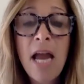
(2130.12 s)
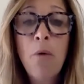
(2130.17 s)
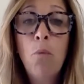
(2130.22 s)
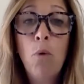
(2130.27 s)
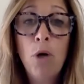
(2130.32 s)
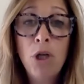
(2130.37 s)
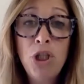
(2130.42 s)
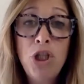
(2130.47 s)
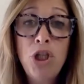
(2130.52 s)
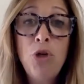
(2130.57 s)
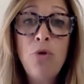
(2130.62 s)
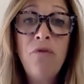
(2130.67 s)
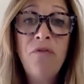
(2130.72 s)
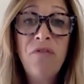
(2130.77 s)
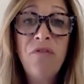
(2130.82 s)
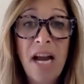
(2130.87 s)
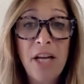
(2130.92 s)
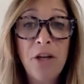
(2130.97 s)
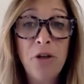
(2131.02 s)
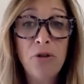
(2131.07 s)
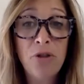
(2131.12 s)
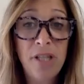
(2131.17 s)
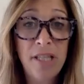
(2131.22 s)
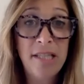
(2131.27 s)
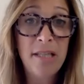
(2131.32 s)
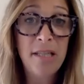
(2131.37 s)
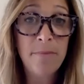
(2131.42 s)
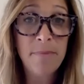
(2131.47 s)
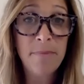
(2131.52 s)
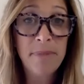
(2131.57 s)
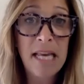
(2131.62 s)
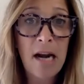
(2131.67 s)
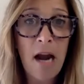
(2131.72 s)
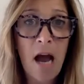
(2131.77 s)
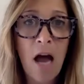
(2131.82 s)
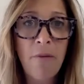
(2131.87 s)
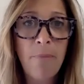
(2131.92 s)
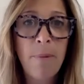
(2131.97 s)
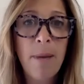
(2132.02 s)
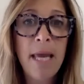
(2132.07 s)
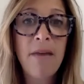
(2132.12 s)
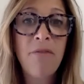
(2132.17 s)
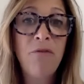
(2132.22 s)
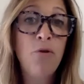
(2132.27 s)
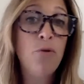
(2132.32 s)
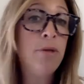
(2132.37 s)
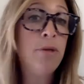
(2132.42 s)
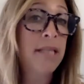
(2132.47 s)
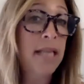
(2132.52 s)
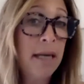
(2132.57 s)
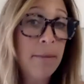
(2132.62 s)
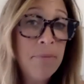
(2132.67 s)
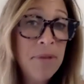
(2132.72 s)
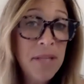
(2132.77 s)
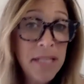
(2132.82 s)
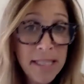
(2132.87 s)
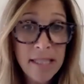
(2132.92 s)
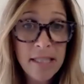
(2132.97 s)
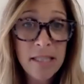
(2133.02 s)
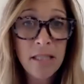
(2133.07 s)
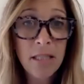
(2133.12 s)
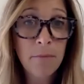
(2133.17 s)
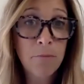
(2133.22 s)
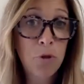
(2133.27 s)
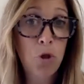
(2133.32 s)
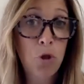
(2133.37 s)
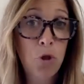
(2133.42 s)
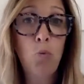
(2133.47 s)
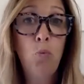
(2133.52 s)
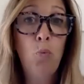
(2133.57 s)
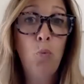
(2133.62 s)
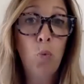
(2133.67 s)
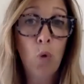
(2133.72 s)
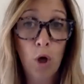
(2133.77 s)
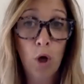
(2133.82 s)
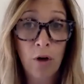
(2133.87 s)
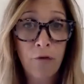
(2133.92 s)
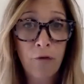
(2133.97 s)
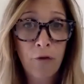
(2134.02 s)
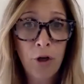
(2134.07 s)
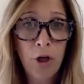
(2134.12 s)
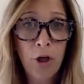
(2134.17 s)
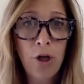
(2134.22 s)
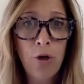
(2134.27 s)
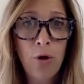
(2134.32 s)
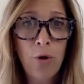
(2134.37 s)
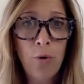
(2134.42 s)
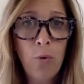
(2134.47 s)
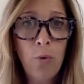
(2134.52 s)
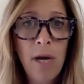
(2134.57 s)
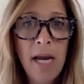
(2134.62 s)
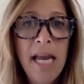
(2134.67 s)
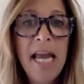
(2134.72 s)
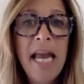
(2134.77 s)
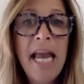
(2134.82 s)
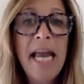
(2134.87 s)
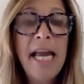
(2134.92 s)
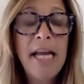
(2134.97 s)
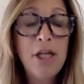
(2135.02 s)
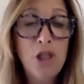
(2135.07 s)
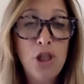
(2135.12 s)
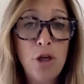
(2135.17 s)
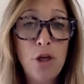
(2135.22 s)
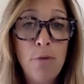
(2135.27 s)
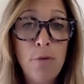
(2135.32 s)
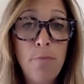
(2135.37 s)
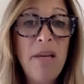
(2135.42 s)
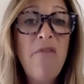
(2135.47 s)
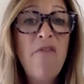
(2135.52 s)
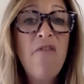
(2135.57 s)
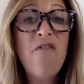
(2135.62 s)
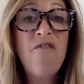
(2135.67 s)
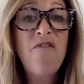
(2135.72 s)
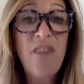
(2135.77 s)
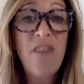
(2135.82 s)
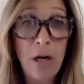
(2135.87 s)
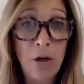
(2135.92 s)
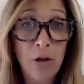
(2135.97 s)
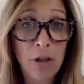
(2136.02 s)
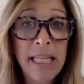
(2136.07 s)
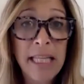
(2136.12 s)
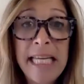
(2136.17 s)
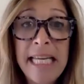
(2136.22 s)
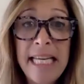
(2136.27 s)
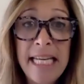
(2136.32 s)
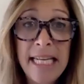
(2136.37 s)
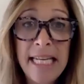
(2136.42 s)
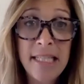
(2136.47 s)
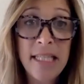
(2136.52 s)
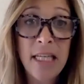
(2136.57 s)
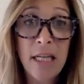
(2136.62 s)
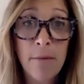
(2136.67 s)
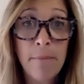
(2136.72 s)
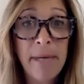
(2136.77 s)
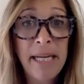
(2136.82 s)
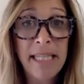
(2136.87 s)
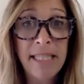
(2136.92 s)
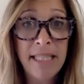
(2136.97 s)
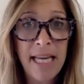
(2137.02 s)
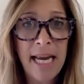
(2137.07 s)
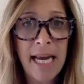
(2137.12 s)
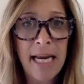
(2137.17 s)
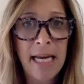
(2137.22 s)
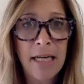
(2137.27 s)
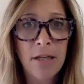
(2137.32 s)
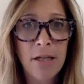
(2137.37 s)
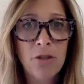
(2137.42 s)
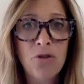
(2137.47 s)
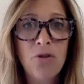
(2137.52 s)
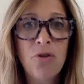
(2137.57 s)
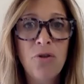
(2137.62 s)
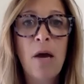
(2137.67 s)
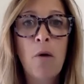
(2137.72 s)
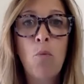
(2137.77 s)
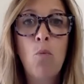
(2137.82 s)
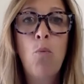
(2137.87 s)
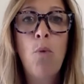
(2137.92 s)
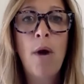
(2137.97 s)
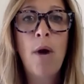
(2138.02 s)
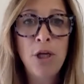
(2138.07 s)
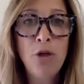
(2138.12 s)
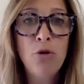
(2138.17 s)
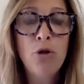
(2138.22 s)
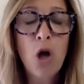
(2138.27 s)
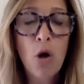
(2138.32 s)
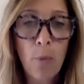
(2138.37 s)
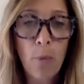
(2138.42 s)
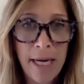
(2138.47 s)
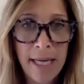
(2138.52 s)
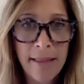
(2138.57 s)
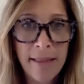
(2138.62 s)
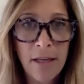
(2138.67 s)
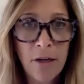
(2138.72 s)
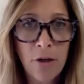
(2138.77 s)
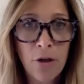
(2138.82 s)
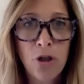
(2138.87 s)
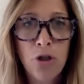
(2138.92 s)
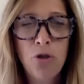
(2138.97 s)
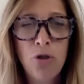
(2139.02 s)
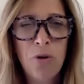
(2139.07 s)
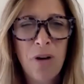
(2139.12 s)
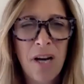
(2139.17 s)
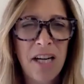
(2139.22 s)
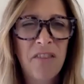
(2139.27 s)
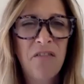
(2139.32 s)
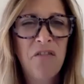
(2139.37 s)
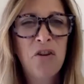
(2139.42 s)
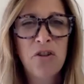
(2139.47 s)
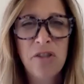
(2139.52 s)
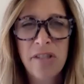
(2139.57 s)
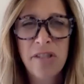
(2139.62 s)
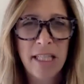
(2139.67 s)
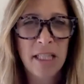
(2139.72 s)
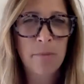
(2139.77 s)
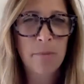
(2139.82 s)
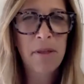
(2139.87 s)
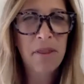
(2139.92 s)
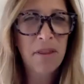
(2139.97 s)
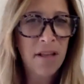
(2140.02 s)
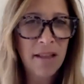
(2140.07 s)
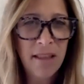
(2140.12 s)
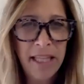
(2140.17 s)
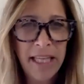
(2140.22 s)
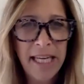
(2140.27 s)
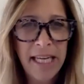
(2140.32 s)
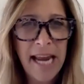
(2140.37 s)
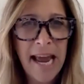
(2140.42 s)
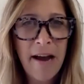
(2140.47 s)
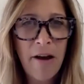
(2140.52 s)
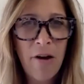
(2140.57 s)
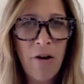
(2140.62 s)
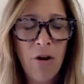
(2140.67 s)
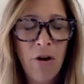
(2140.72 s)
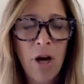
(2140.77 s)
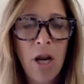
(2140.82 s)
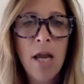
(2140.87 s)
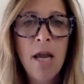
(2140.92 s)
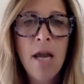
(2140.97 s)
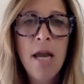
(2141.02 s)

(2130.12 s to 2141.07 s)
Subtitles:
Once you've got your system set up, if you set up the system to work for you, it should be fairly easy to maintain so that when you go in there to do kind of your 6-month clean out,